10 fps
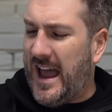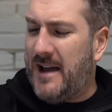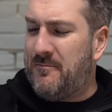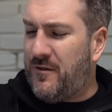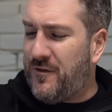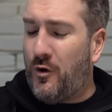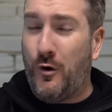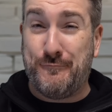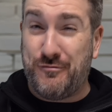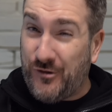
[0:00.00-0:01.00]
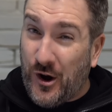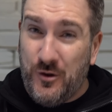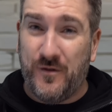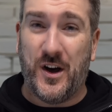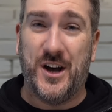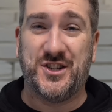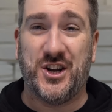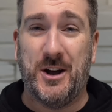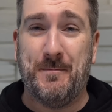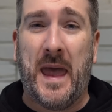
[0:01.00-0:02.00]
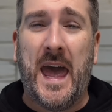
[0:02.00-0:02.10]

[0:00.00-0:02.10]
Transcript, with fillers: M4 Pro version.